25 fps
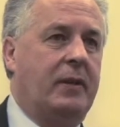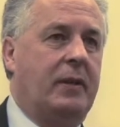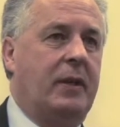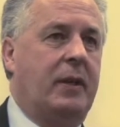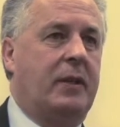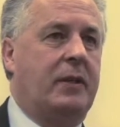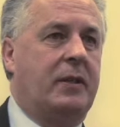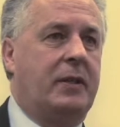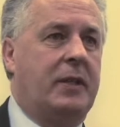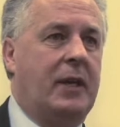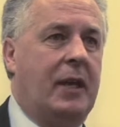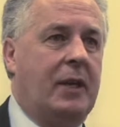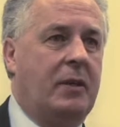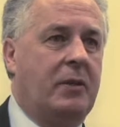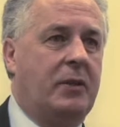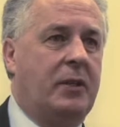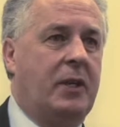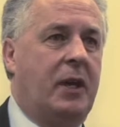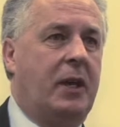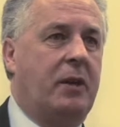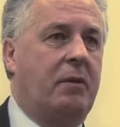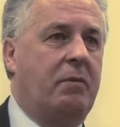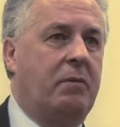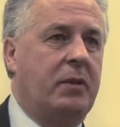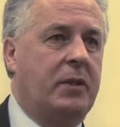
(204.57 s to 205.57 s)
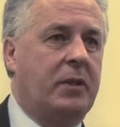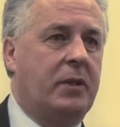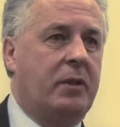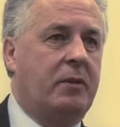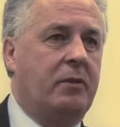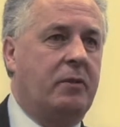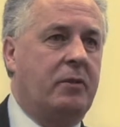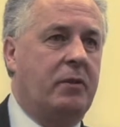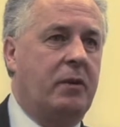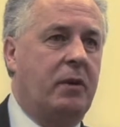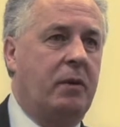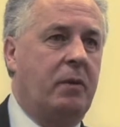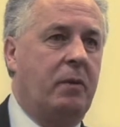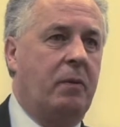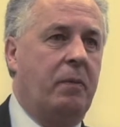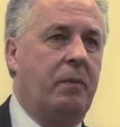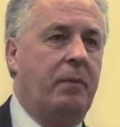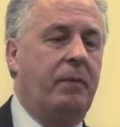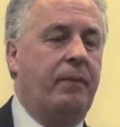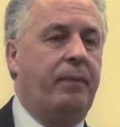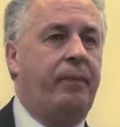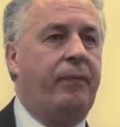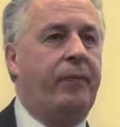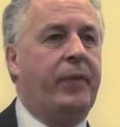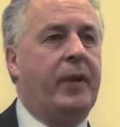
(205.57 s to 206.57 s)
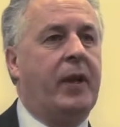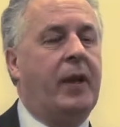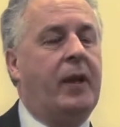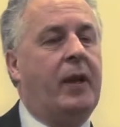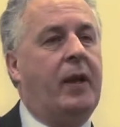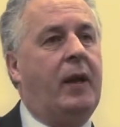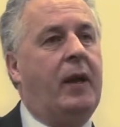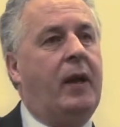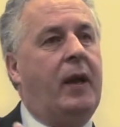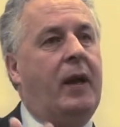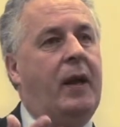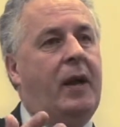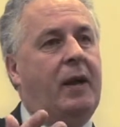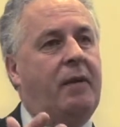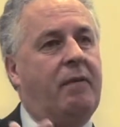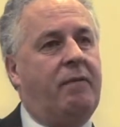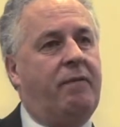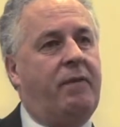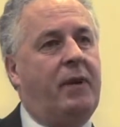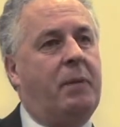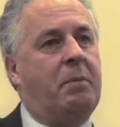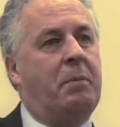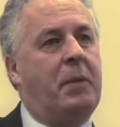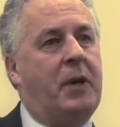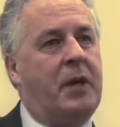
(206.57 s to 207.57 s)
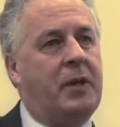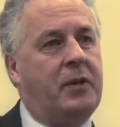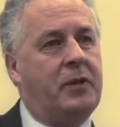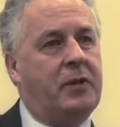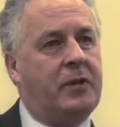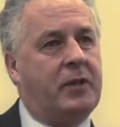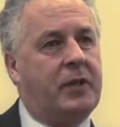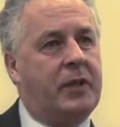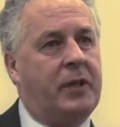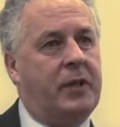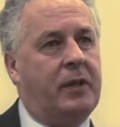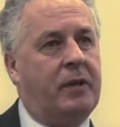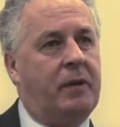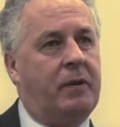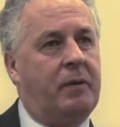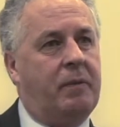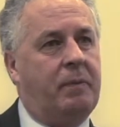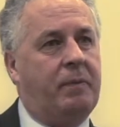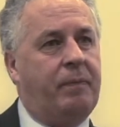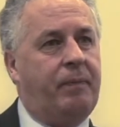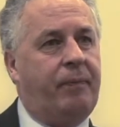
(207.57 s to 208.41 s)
That's downside risk control and fund manager skill.